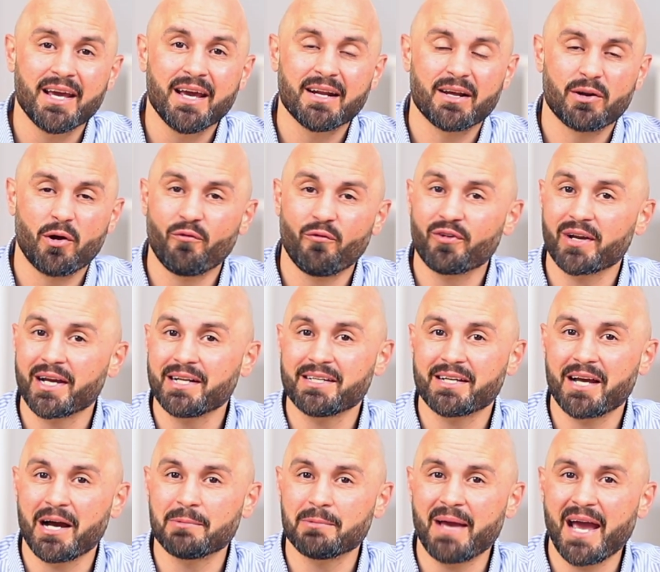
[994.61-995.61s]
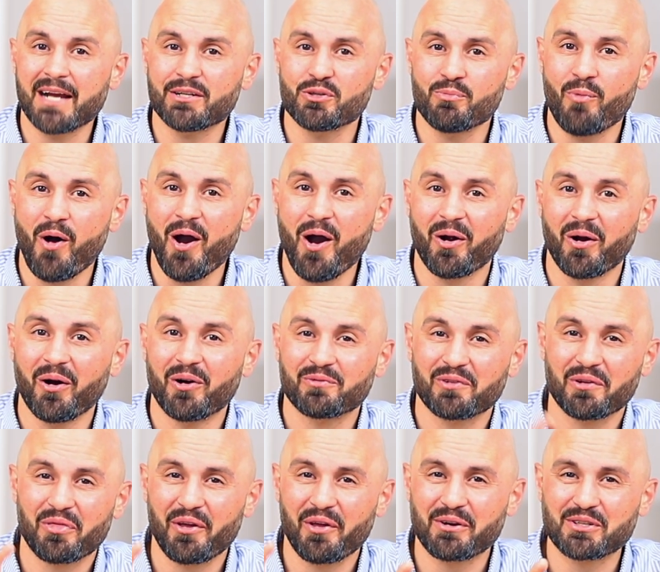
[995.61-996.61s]
And don't forget to come back tomorrow
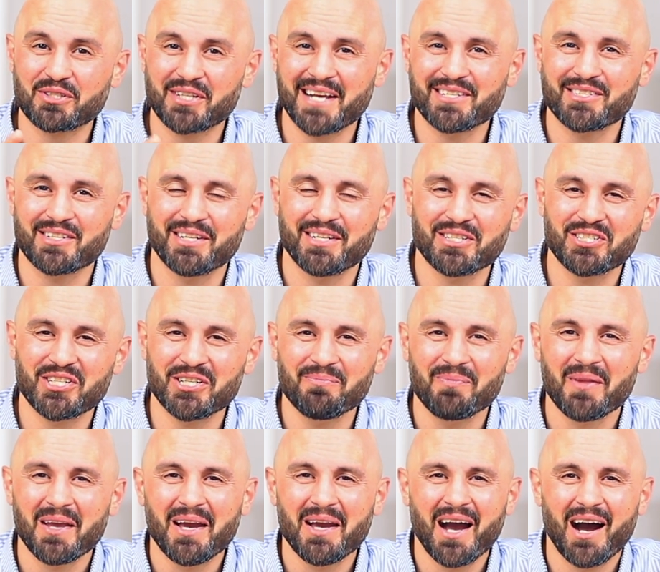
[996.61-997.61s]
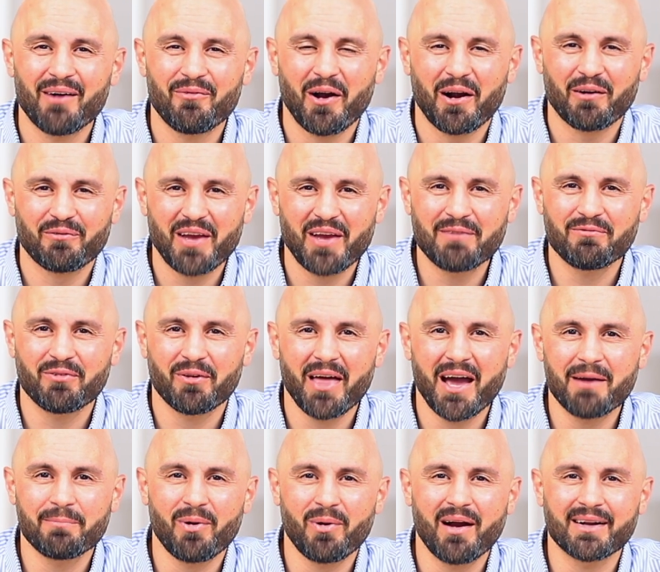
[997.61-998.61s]
for Thursday's edition of our Faith for
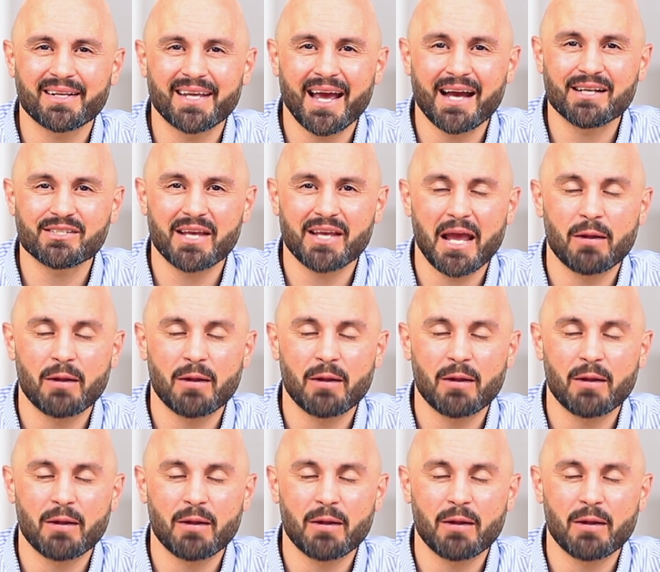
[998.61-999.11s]
Life broadcast.